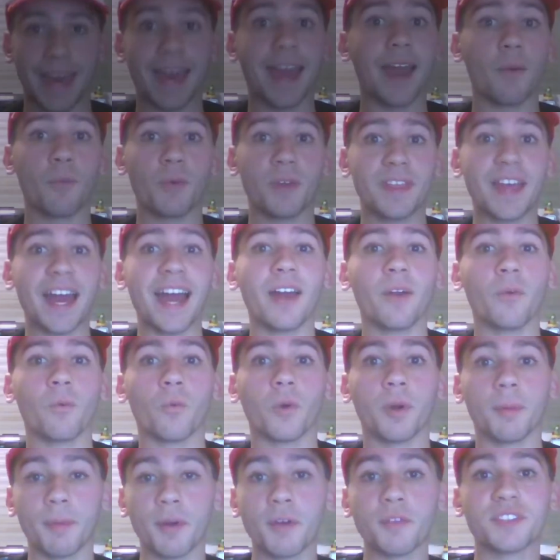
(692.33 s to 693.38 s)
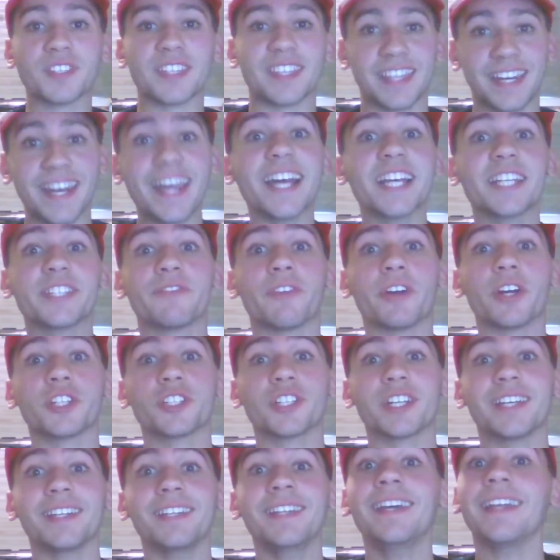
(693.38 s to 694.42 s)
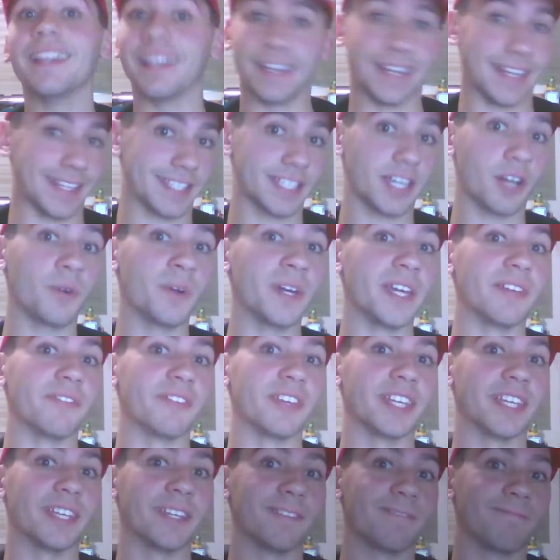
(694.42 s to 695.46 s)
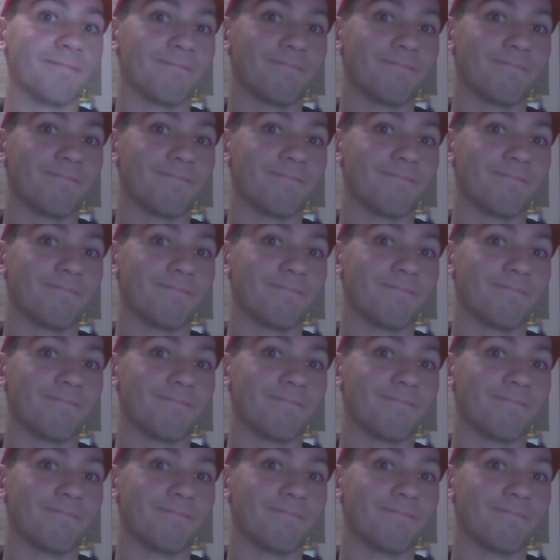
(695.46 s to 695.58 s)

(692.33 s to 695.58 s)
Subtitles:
And with that, we move to the next version. Let's go Eevee.